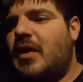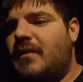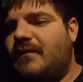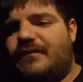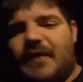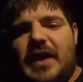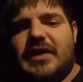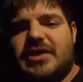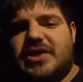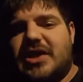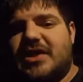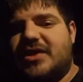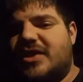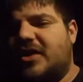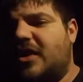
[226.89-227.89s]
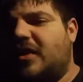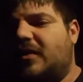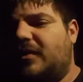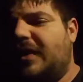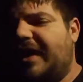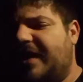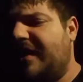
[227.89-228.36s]
functions,
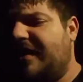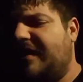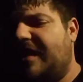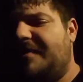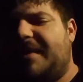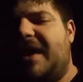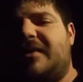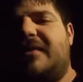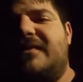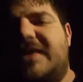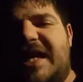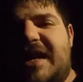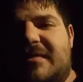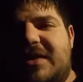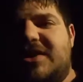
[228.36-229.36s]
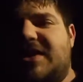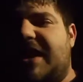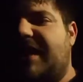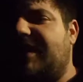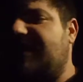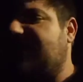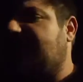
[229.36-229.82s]
like the amount of damage that it